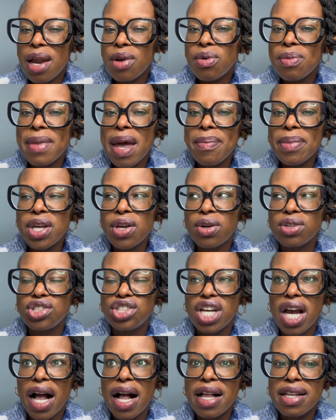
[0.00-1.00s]
And remember, your
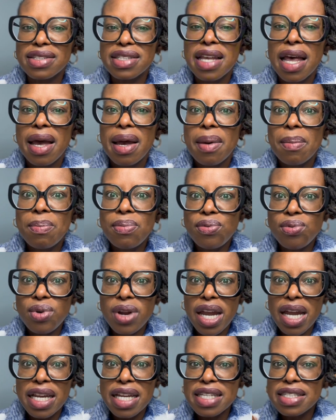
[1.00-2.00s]
child's
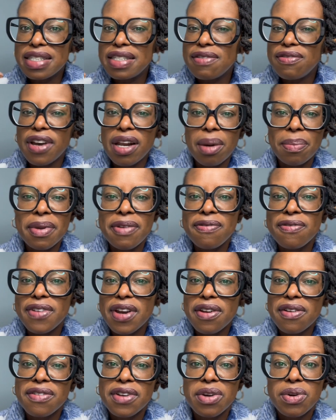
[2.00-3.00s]
brain is developing
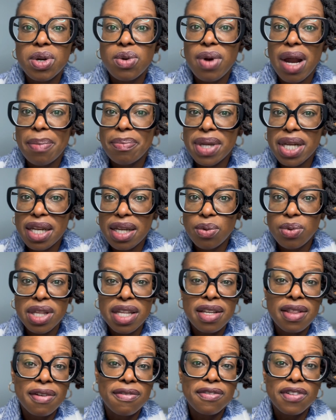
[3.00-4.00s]
very, very rapidly
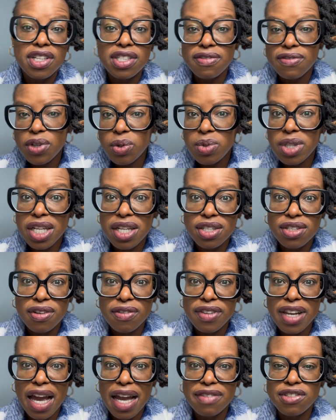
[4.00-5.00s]
within the first few years
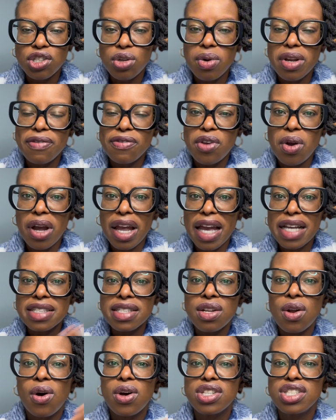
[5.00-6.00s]
of life. So if you're
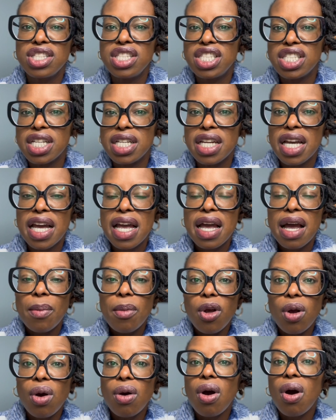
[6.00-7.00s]
getting oxygen
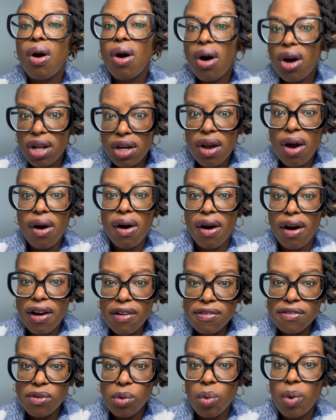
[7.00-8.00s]
cut
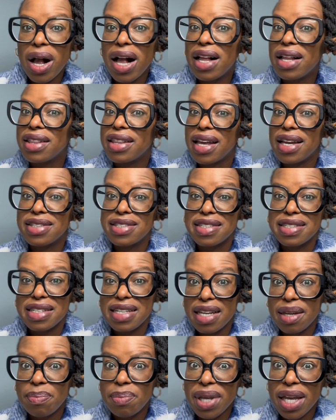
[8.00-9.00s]
off while they're
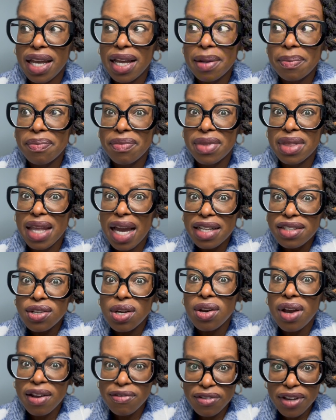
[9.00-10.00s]
sleeping, that's
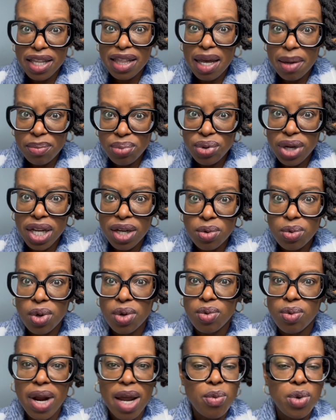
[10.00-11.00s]
going to affect their brain
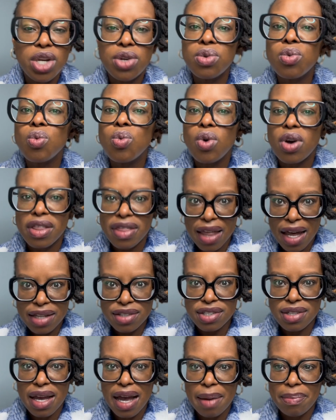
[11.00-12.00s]
growth, right? We don't want
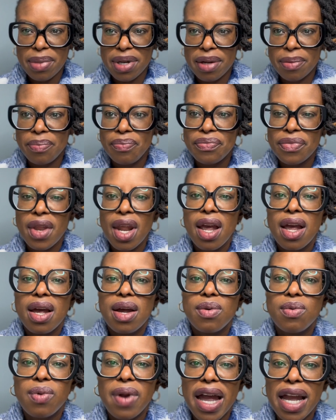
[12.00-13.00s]
that to happen,
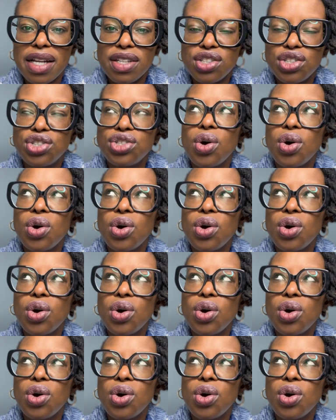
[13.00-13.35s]
right?